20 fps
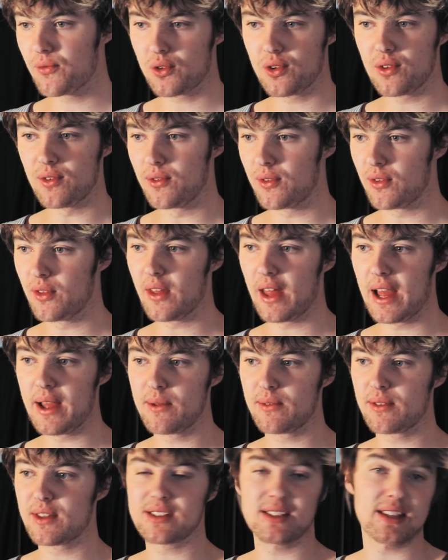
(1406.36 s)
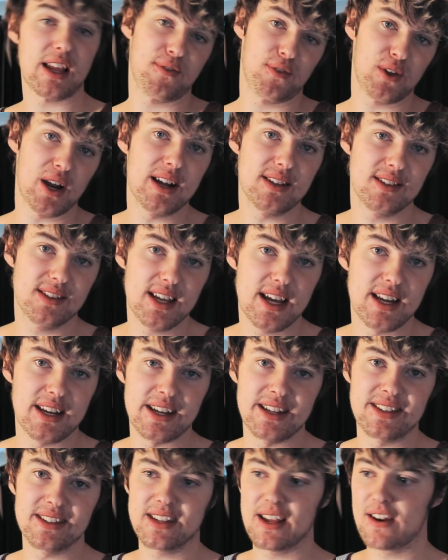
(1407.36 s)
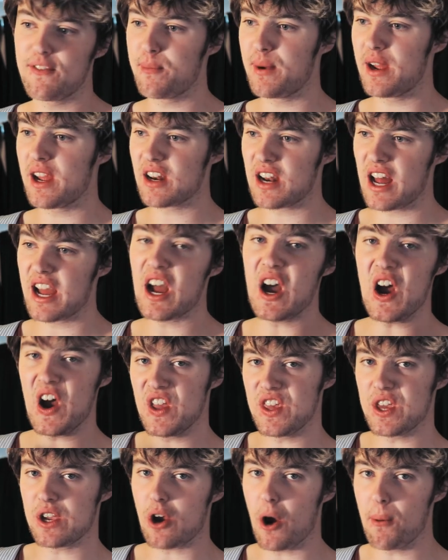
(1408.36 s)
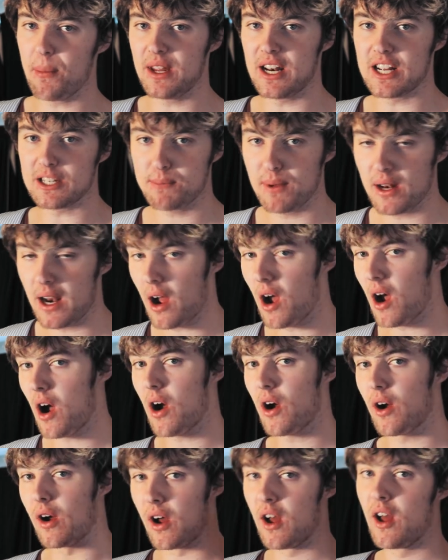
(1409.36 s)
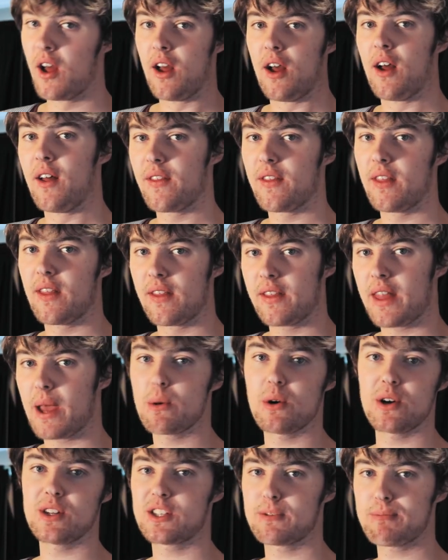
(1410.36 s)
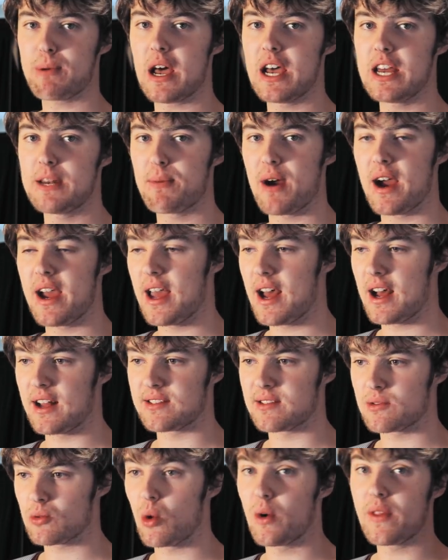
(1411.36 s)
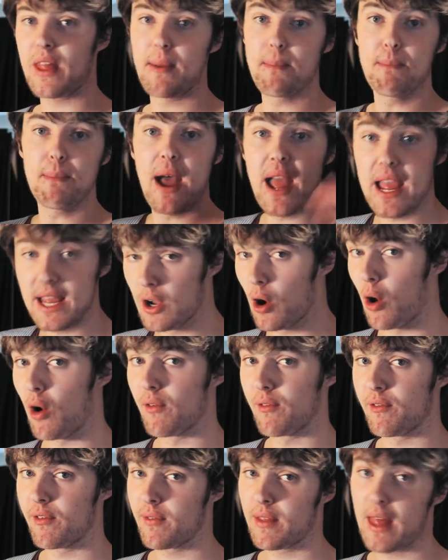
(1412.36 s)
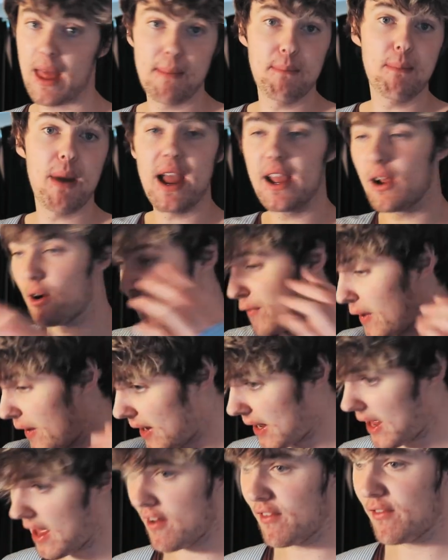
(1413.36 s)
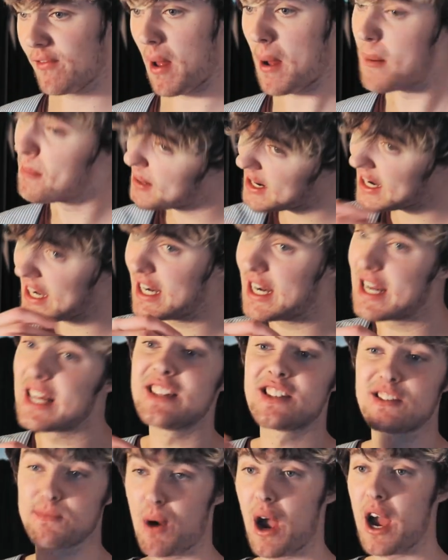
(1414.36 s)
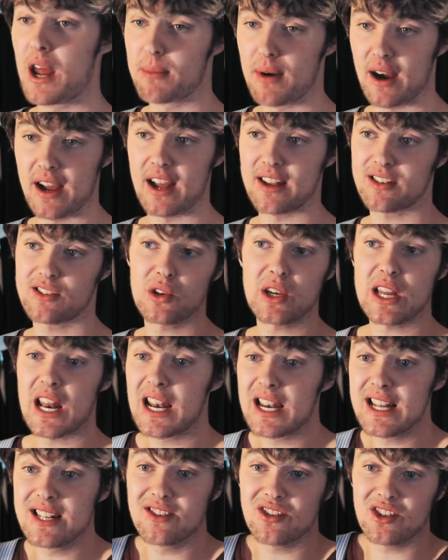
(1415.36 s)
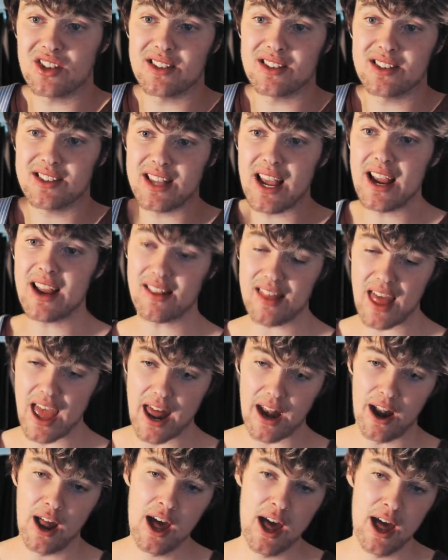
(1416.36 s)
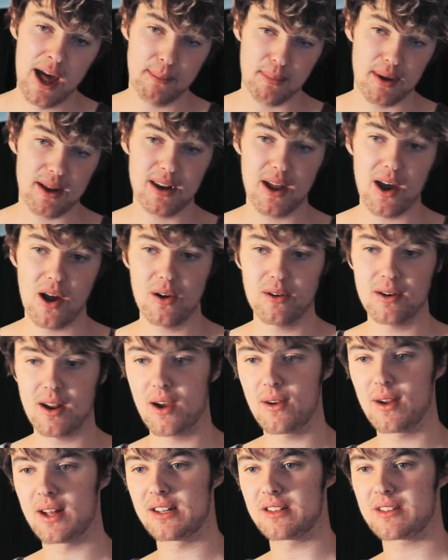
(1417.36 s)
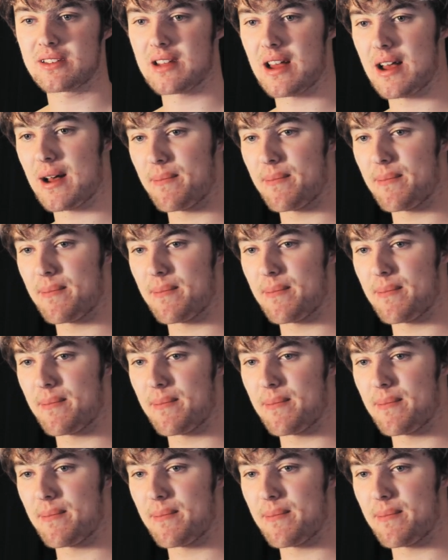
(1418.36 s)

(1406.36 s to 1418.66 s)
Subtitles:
the stuff that I said, instead of being like, oh, you copied us, be like, oh, they were inspired by us, or they may have been inspired by us. You can at least just say that, but no, it's,